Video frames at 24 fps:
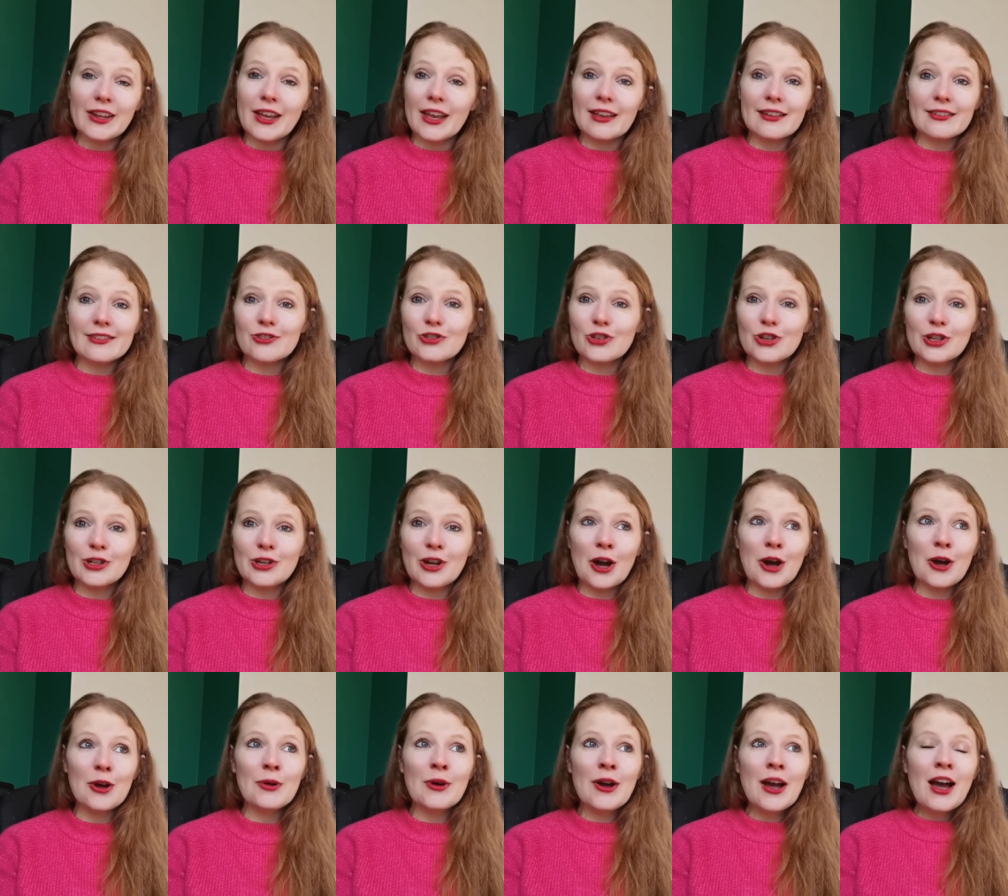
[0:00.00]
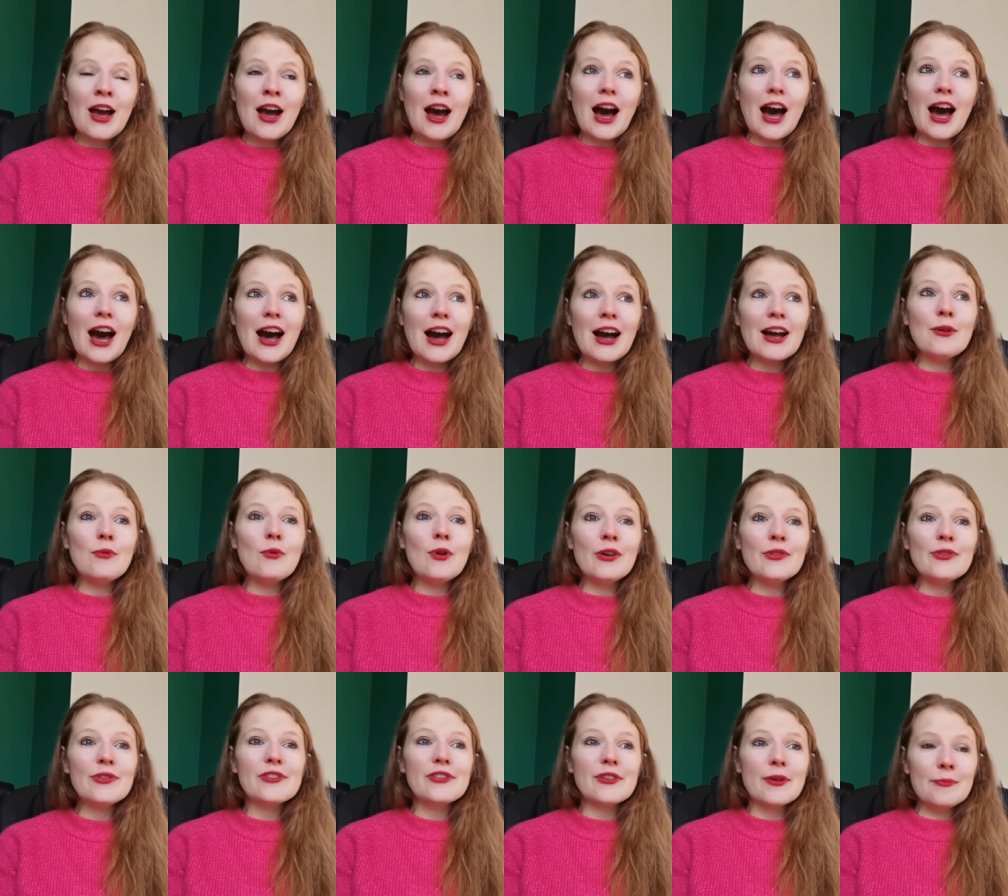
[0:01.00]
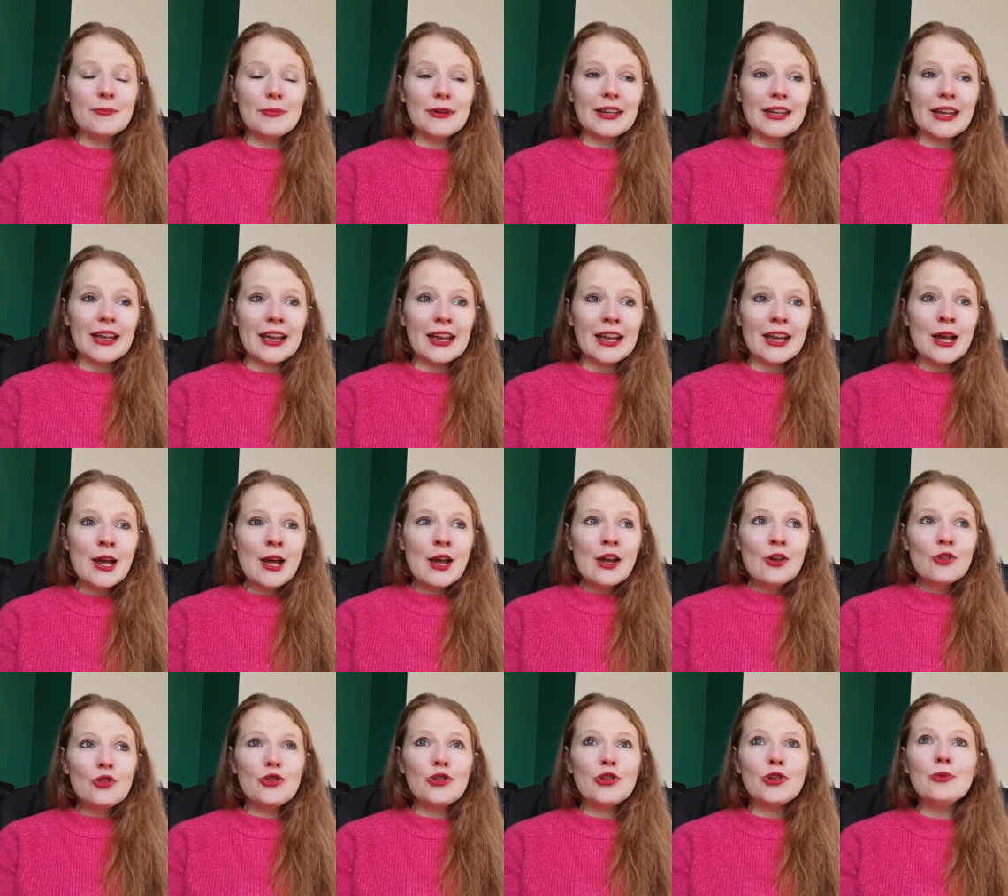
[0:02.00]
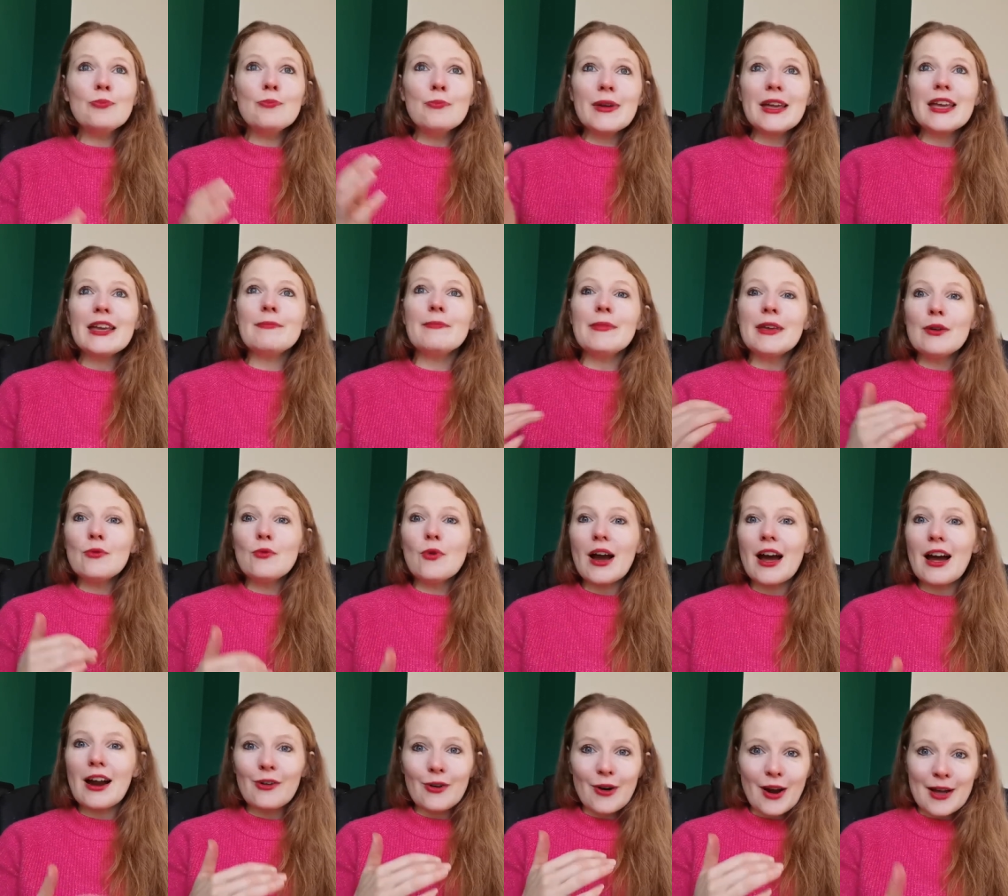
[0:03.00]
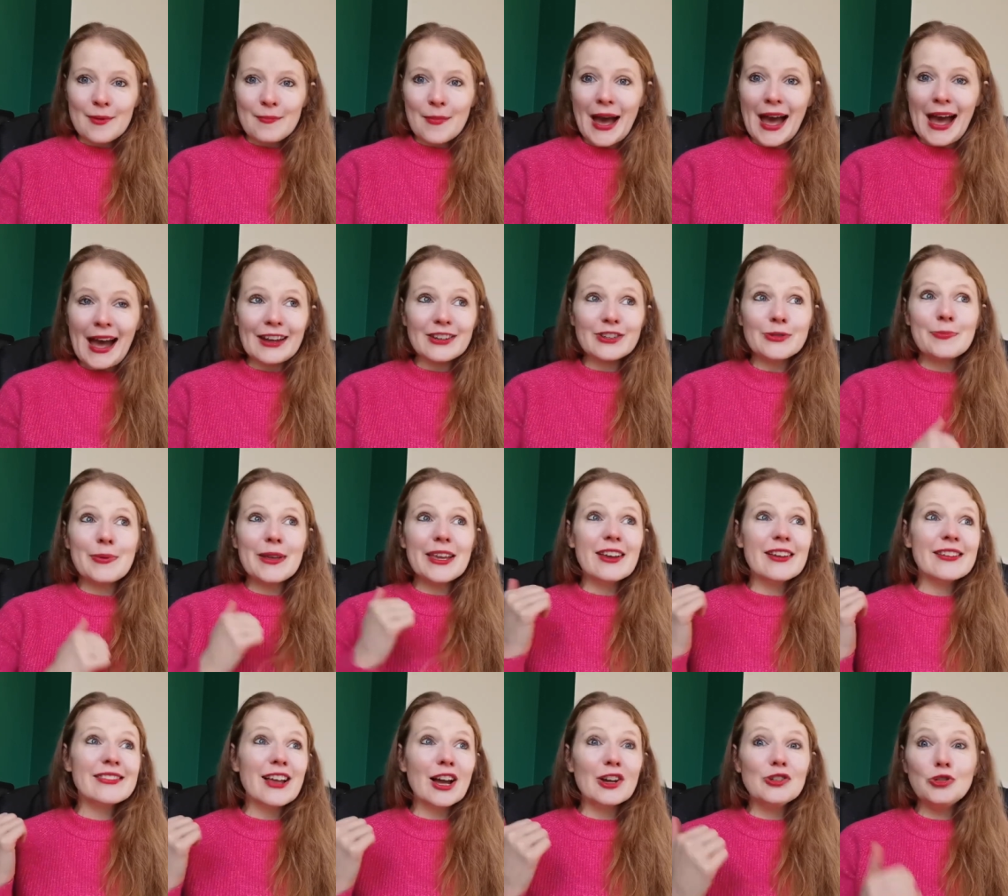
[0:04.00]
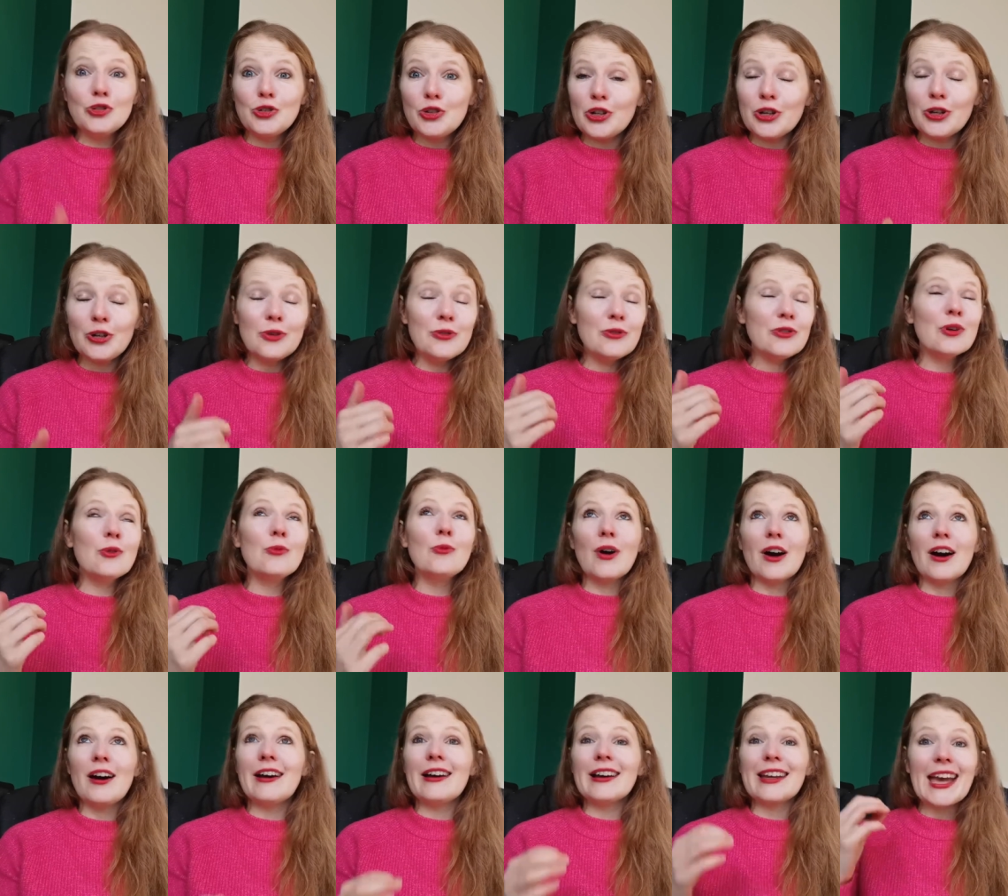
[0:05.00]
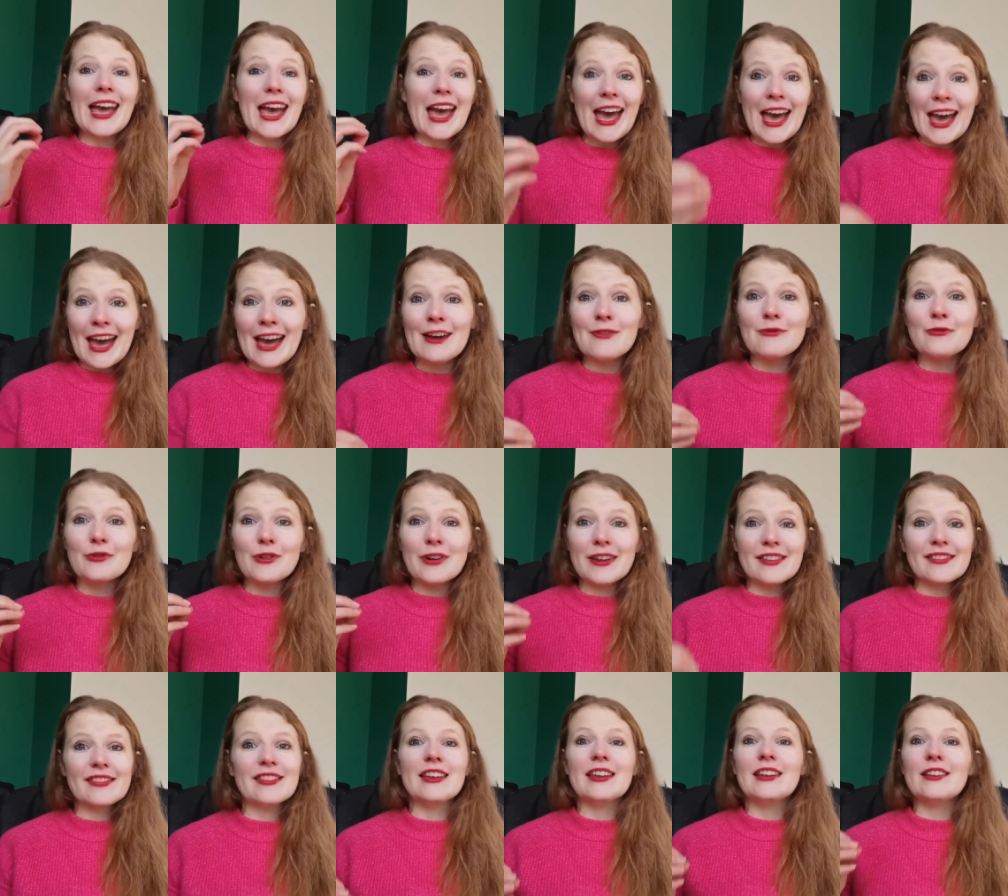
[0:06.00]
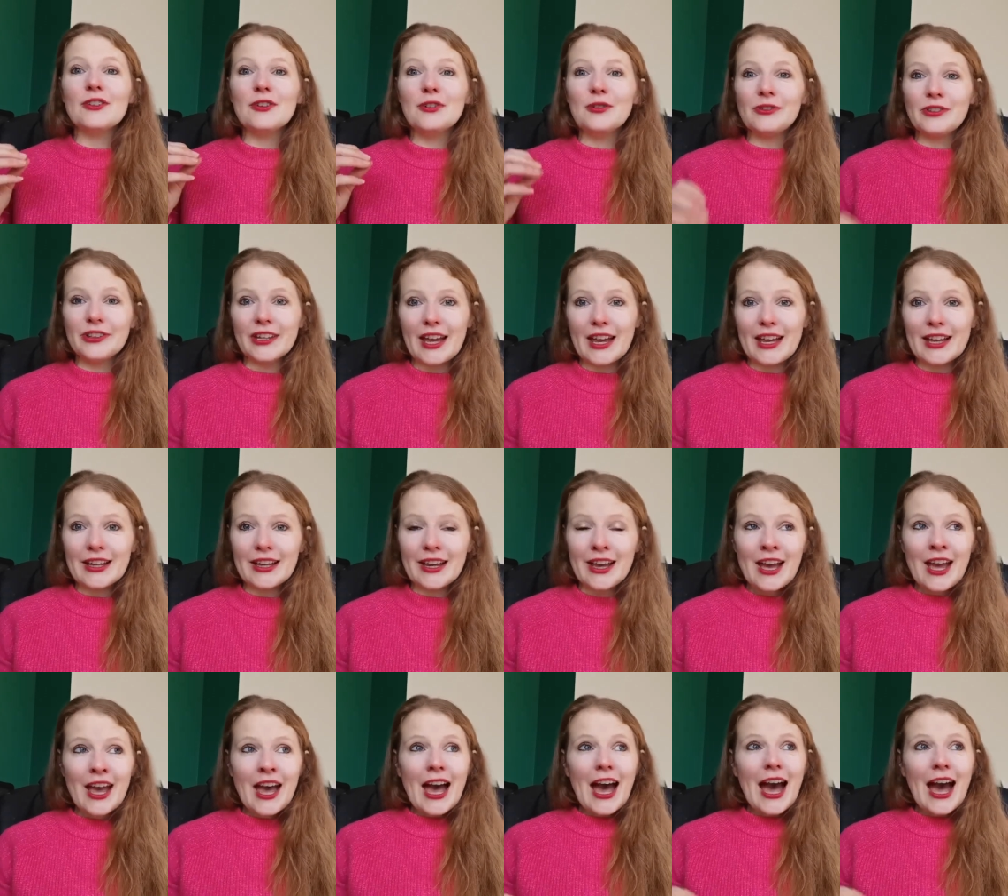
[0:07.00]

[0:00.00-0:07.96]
honest, you know, I want somebody to meet me where I'm at because I do the work every single day